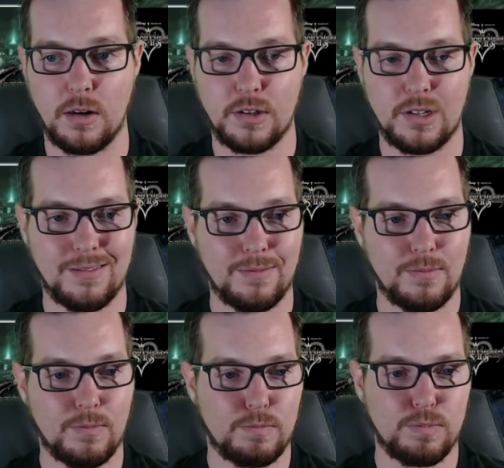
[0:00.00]
don't
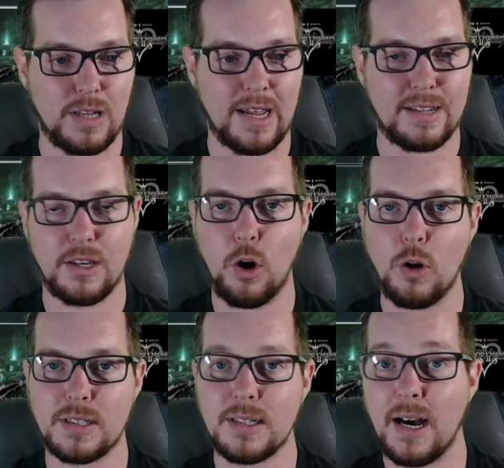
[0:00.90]
like the
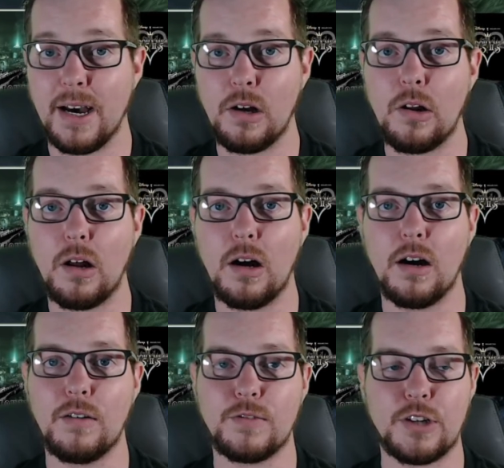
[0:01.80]
old style
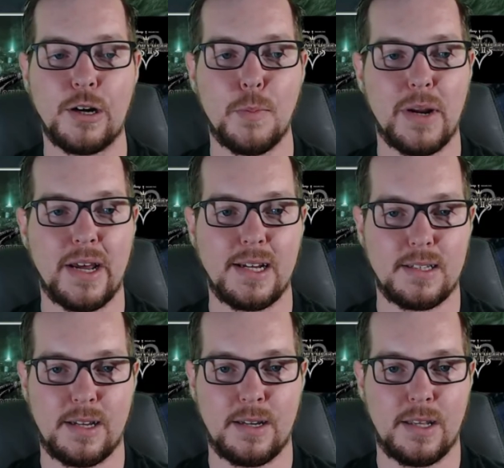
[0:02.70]
of turn-based
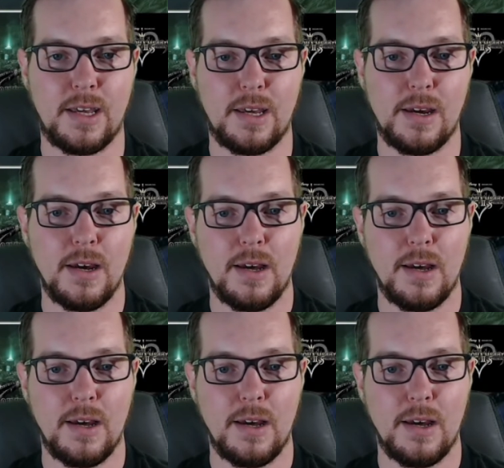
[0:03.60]
and the